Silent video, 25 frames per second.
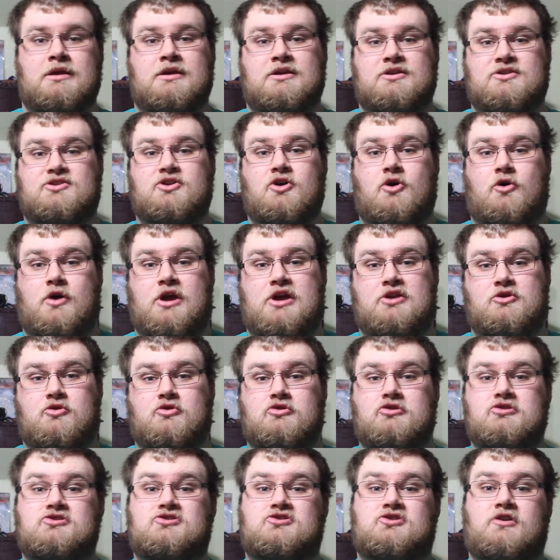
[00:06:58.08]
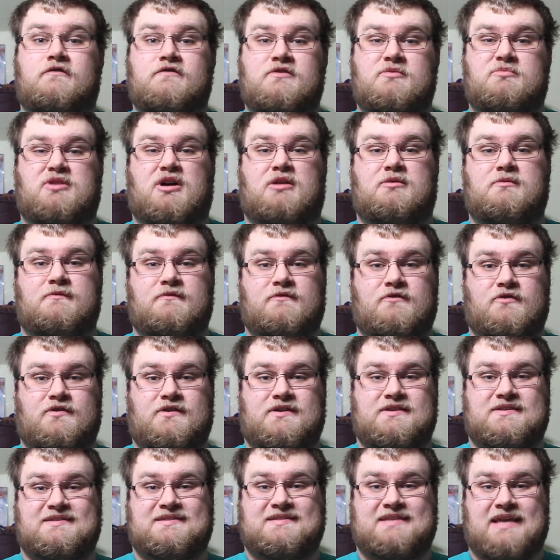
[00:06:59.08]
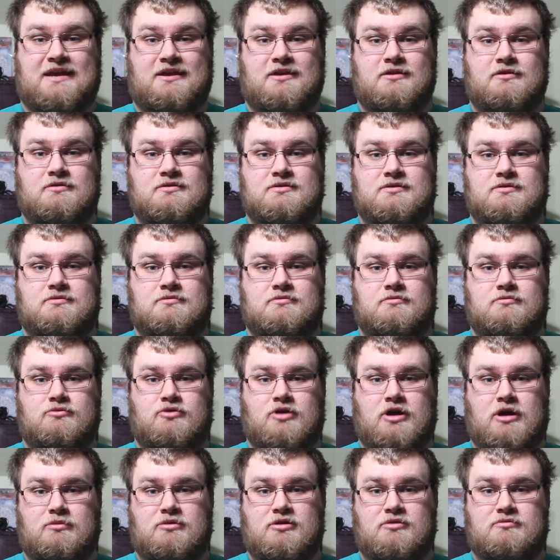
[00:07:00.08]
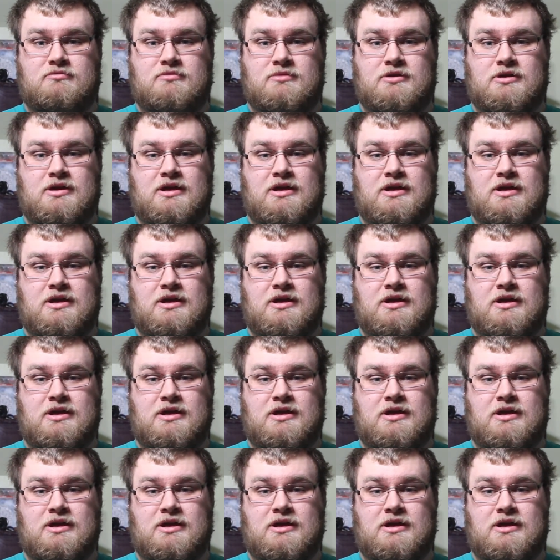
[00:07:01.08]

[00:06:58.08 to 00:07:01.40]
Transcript: So, in order to solve the problem for the second problem,